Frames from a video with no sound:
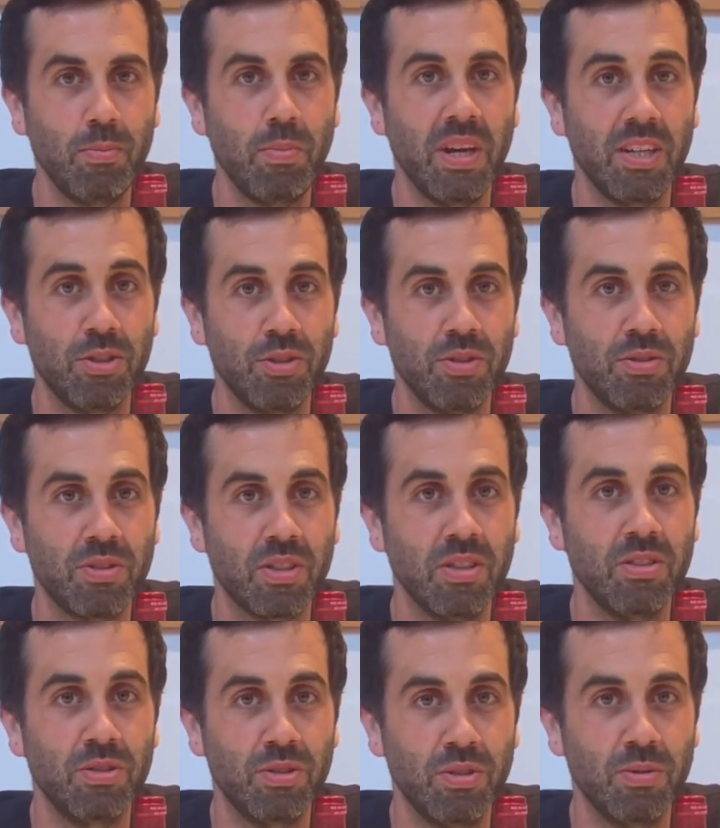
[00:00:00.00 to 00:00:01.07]
Petrus
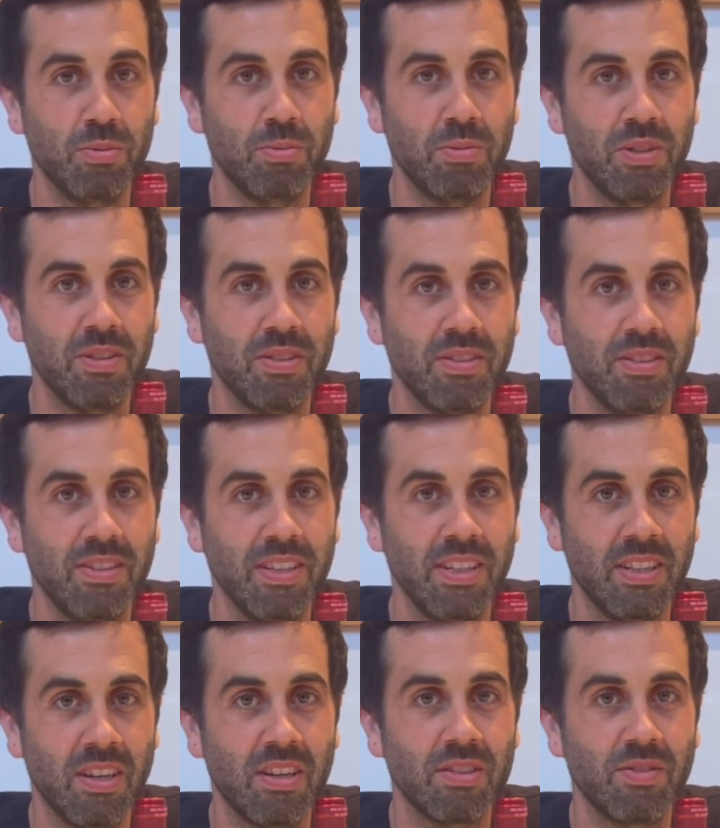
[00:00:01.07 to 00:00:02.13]
consumed
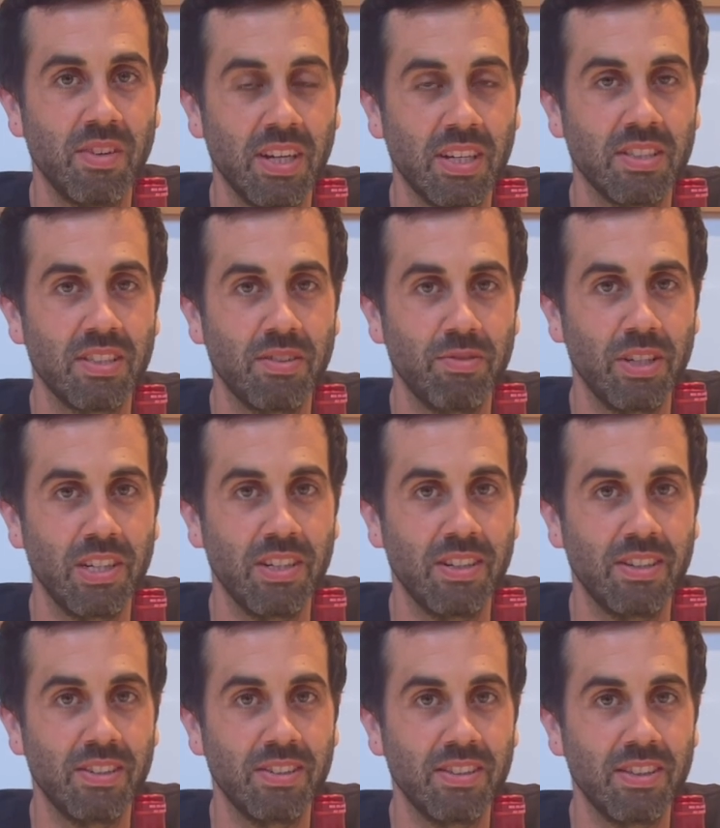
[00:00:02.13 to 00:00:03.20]
in Las Vegas every
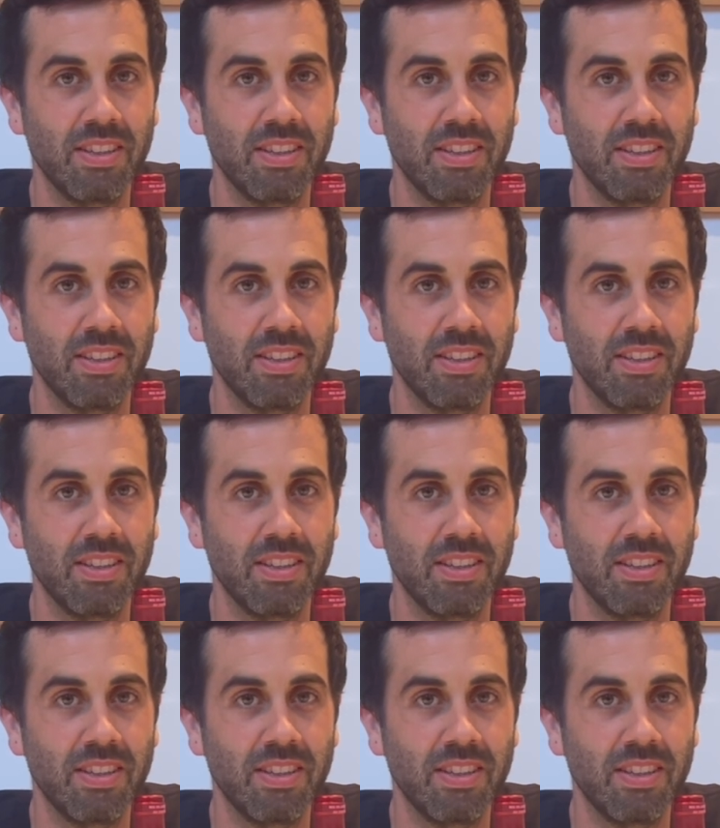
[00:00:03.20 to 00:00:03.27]
year